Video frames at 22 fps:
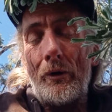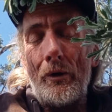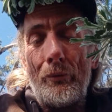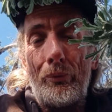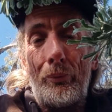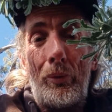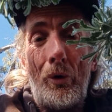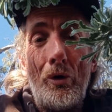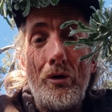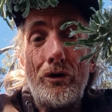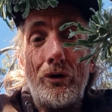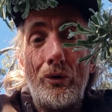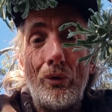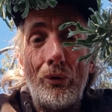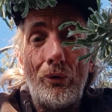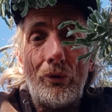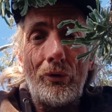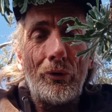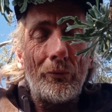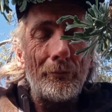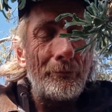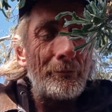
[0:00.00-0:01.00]
It was pretty
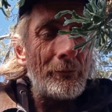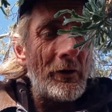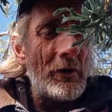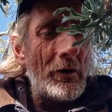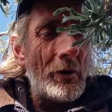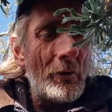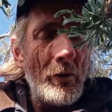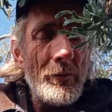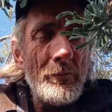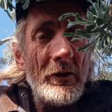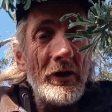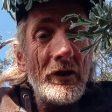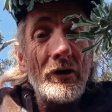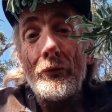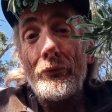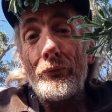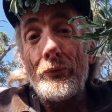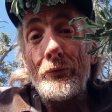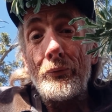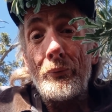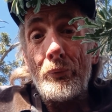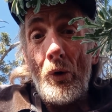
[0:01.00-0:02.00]
cool. We've been here
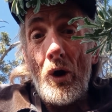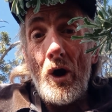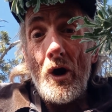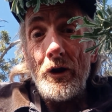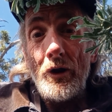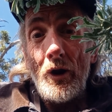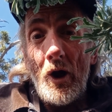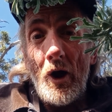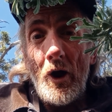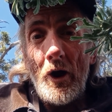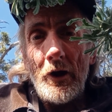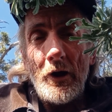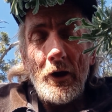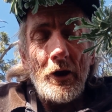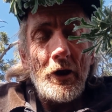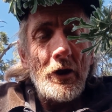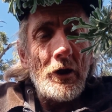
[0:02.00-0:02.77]
since Friday night.